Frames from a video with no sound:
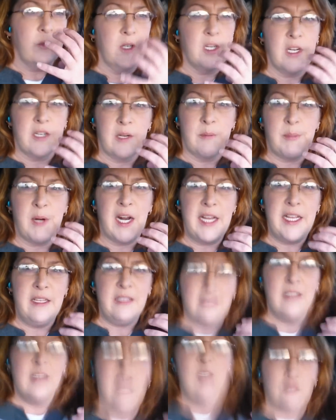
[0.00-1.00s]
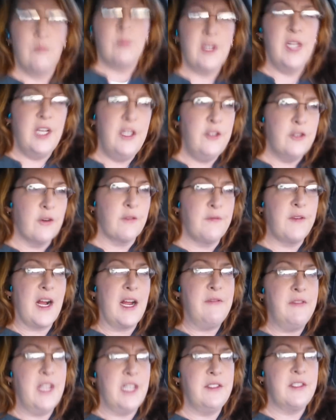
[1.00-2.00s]
on a bite when you're
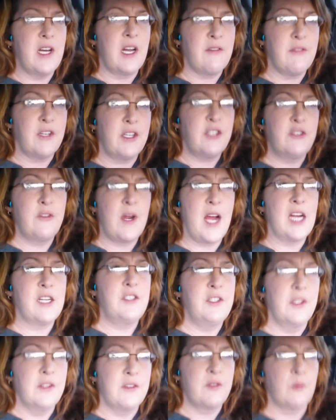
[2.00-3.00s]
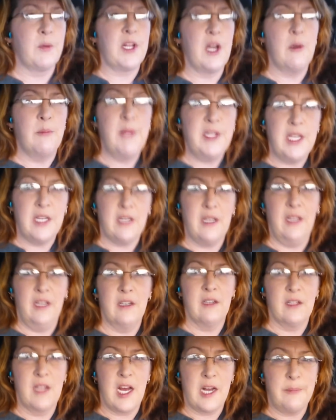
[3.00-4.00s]
5 days out of extractions without being
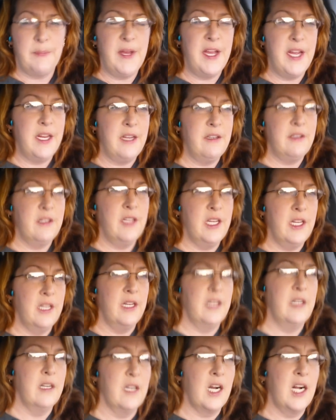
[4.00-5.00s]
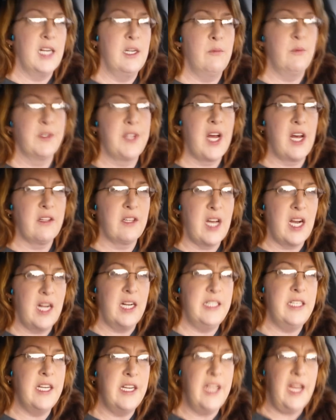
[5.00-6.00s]
in a lot of pain. And I will not
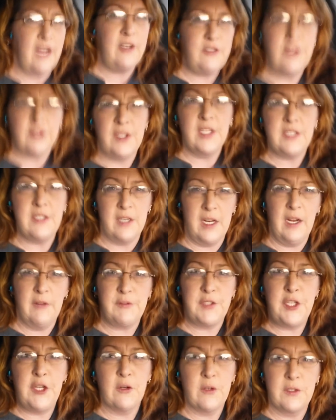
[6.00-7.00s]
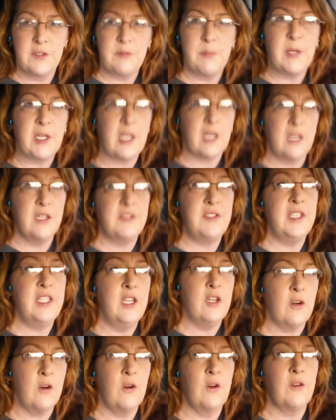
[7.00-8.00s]
lie, I actually did have tears because
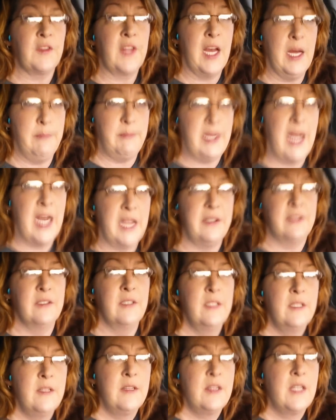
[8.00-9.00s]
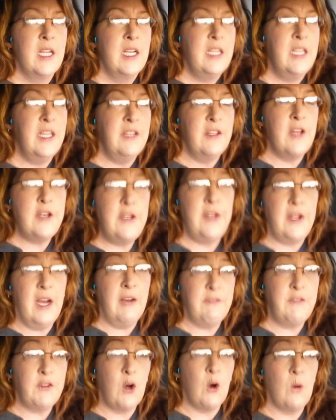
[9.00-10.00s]
it hurt that bad. And then you
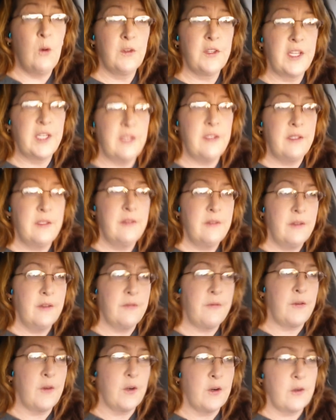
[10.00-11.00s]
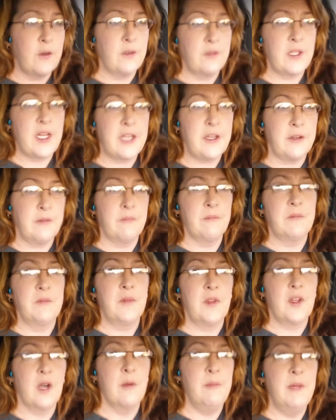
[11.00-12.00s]
have to hold it for like
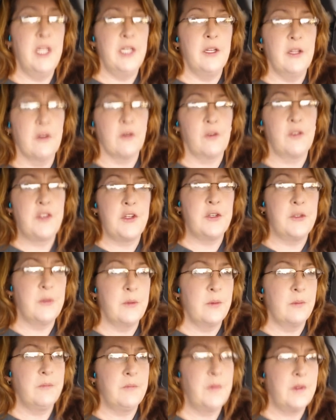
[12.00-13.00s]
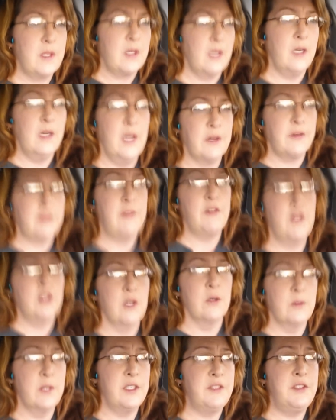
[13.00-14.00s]
a minute or two. I don't even
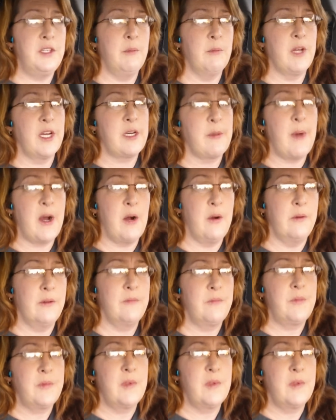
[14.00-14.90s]
know. It seemed like about